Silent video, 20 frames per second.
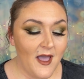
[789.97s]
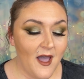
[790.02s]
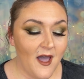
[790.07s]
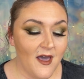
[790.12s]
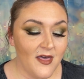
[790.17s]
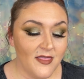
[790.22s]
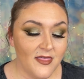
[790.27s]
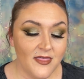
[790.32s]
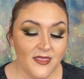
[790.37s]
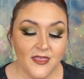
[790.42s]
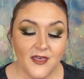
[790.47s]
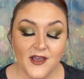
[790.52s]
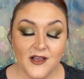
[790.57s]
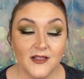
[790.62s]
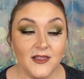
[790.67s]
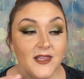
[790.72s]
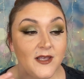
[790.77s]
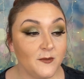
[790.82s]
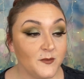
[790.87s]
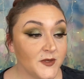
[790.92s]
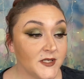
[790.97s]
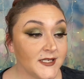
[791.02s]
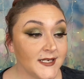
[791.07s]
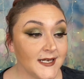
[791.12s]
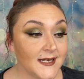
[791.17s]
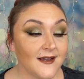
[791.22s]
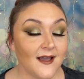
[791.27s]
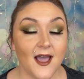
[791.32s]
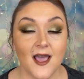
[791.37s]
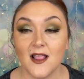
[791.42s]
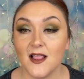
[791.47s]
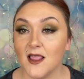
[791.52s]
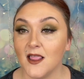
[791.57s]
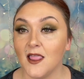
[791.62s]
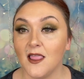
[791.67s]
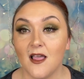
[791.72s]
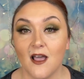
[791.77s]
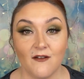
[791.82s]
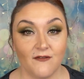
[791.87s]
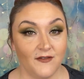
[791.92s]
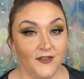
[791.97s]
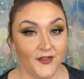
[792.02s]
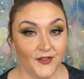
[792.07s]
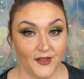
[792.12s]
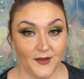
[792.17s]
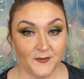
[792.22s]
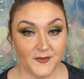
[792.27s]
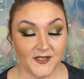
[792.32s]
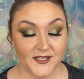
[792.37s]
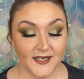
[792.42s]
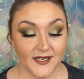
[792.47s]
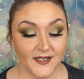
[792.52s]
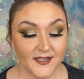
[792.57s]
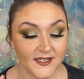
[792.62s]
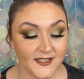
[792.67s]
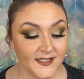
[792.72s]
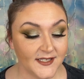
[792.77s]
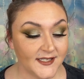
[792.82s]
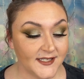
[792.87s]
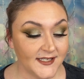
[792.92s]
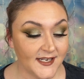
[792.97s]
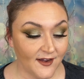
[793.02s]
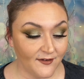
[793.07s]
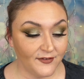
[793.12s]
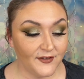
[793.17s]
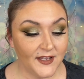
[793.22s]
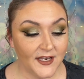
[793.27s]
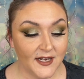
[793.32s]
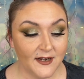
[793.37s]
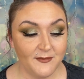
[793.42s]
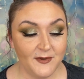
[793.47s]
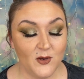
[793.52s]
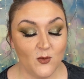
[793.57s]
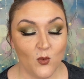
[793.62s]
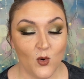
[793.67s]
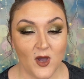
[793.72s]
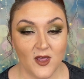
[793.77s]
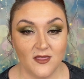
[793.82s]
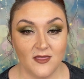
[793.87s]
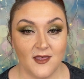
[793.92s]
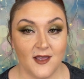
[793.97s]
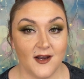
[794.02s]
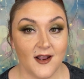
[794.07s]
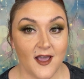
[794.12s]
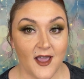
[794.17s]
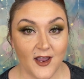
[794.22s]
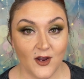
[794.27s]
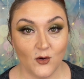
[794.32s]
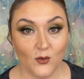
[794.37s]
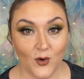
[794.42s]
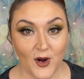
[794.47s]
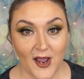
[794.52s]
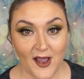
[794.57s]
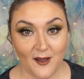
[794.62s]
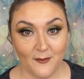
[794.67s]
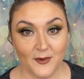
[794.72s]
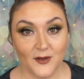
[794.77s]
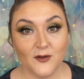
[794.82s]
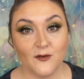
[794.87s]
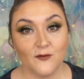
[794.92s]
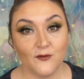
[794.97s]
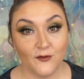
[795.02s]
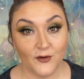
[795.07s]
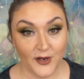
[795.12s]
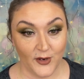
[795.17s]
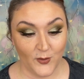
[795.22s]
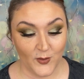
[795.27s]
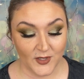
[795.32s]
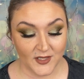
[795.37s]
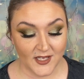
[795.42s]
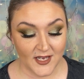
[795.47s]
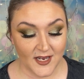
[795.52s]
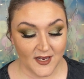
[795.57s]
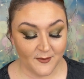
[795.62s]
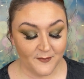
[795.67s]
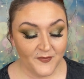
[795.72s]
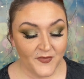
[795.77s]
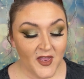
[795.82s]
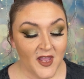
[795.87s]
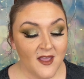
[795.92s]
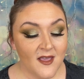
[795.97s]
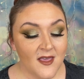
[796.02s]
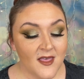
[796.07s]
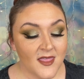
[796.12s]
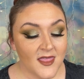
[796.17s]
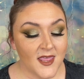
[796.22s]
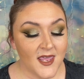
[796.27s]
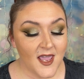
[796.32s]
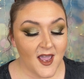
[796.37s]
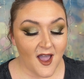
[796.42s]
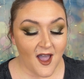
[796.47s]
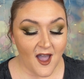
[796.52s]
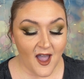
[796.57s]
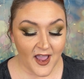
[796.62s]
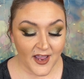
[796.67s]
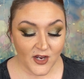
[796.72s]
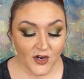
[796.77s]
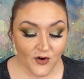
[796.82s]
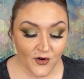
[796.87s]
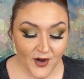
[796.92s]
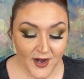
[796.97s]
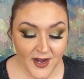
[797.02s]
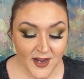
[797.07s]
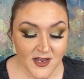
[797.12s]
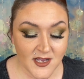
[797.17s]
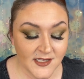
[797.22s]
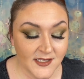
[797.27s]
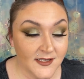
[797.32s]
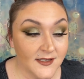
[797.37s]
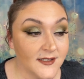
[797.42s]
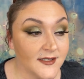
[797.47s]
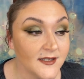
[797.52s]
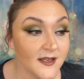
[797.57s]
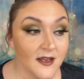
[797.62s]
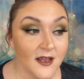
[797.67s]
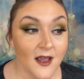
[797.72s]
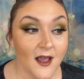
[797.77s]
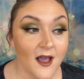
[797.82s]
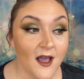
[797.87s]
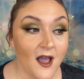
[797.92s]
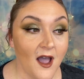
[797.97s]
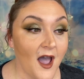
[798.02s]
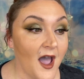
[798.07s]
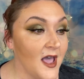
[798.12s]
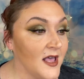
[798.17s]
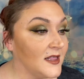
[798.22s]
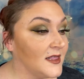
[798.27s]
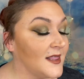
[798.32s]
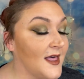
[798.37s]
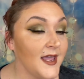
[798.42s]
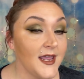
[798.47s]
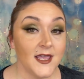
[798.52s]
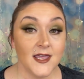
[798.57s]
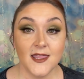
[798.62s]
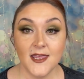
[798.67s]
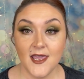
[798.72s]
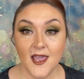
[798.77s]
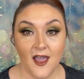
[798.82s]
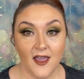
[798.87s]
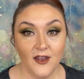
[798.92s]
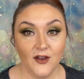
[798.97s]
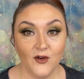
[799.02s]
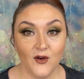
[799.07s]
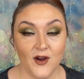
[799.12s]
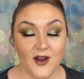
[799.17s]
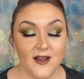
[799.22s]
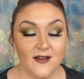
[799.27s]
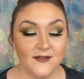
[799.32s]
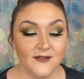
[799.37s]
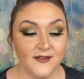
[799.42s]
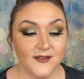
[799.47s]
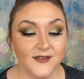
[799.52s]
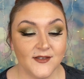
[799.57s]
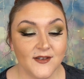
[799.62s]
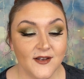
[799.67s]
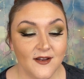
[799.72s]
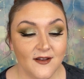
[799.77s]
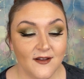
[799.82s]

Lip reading: the lipstick, I love the lipstick. This is definitely going to be one that I grab frequently. The eye crayons, I like the eye crayons.